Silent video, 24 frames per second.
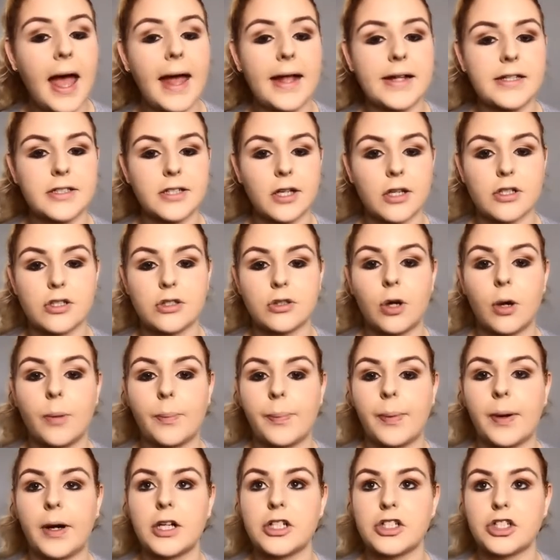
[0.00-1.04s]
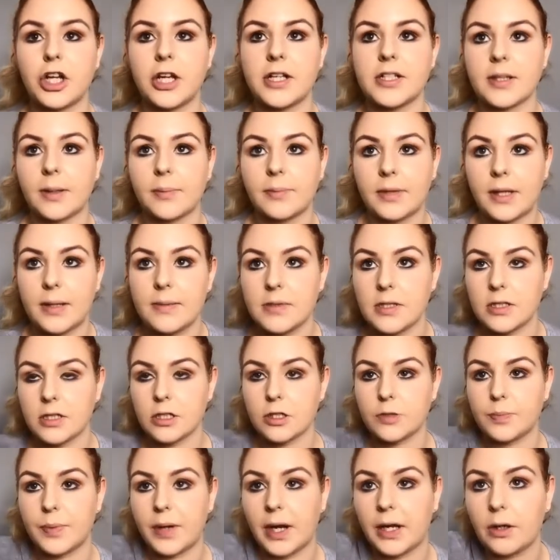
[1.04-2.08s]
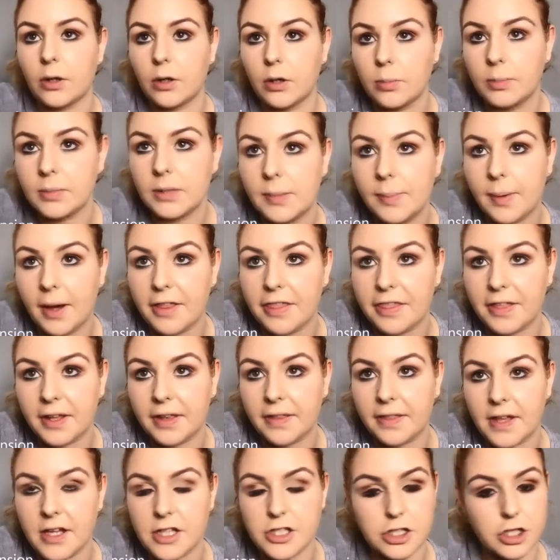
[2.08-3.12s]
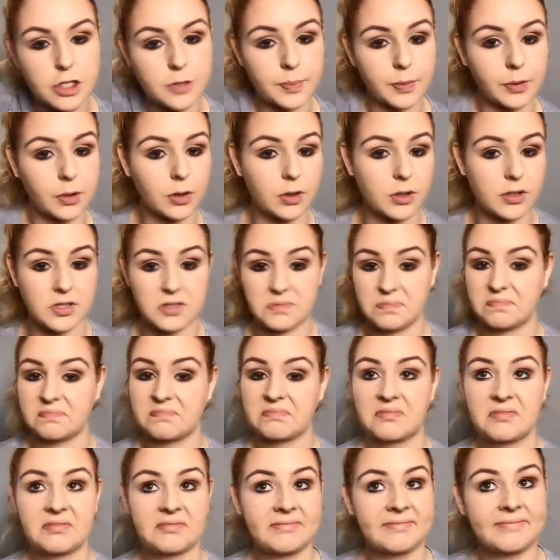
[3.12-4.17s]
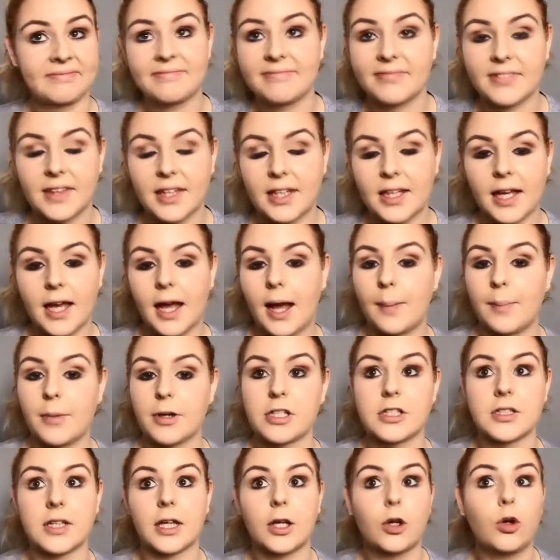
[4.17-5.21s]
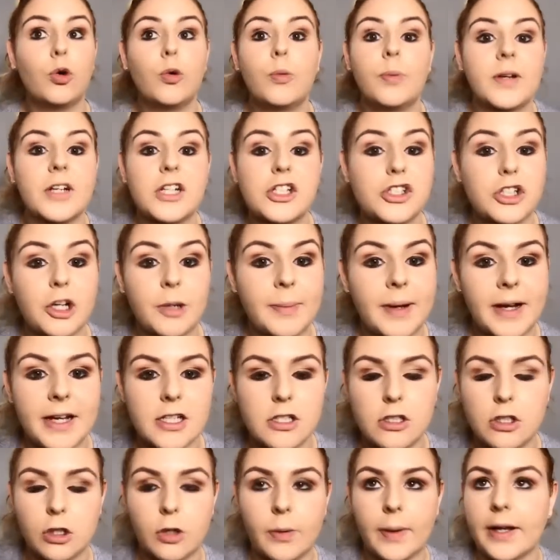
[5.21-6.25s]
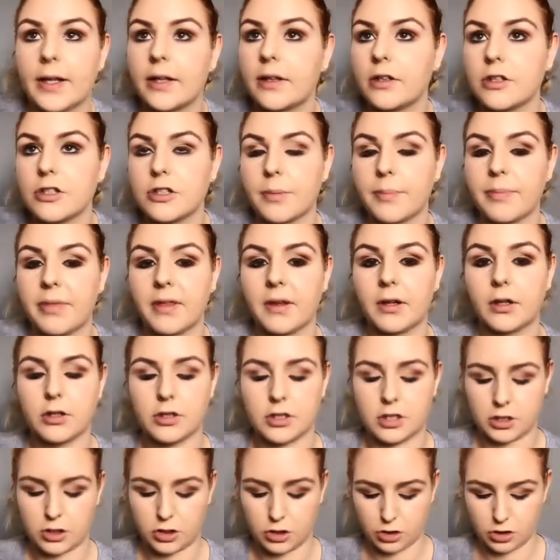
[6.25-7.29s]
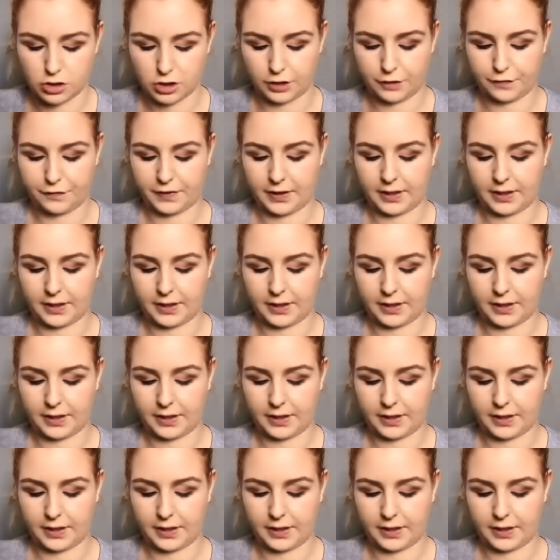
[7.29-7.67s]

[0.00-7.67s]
It does not budge. Sometimes it does print on me, but I think that's just because I must like open and shut my eyes too quickly or something, because it's usually